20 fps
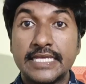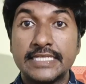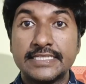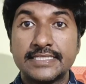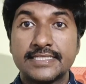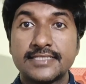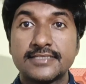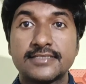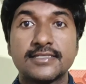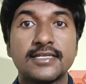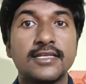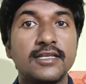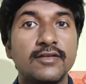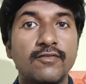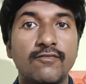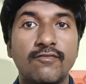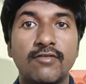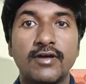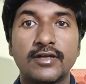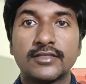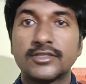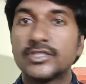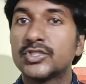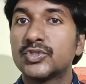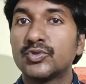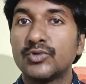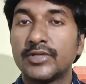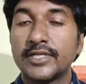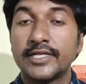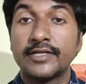Is it still
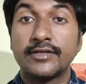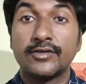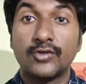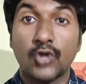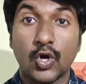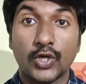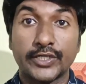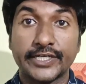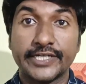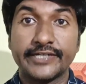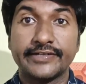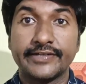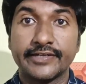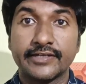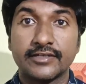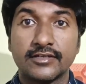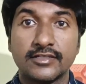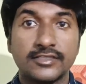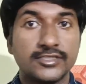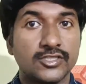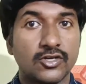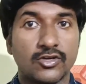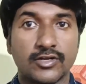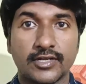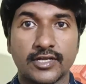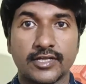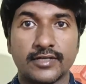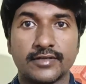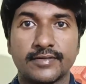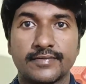worth to learn .NET technology
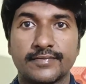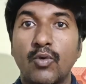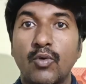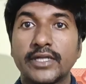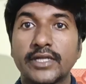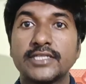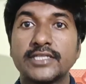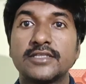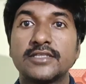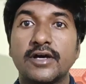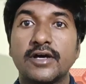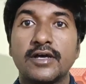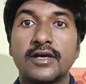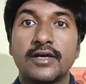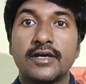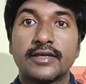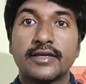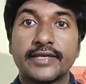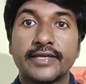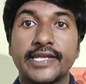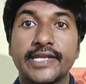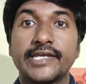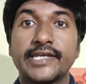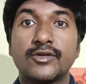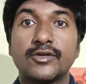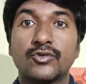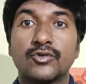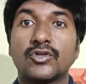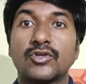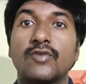or not? What is the
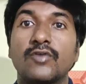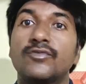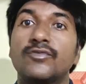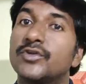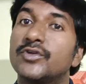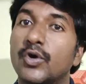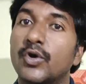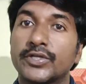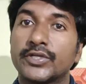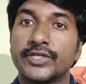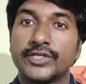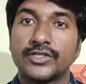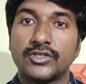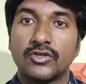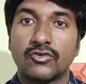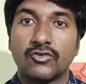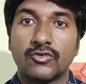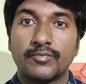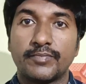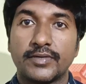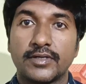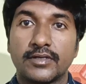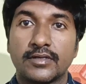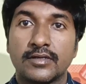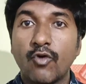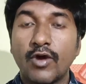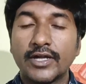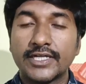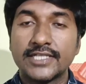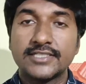career growth of a .NET
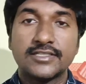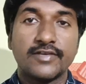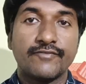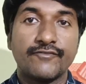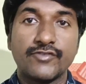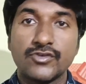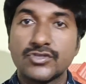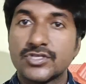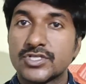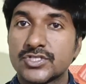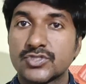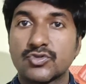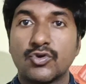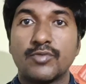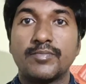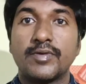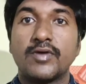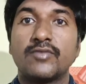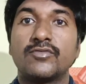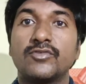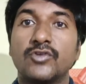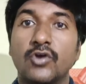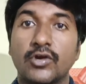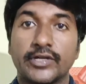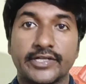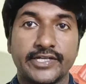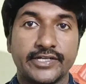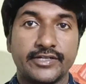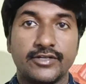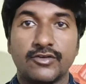developer? What is the future scope of a
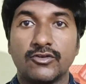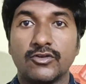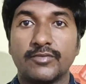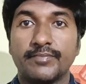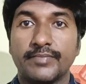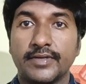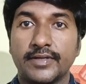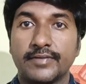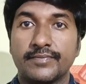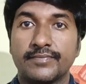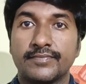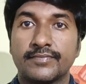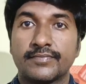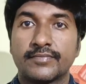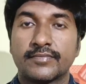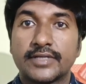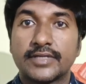.NET developer?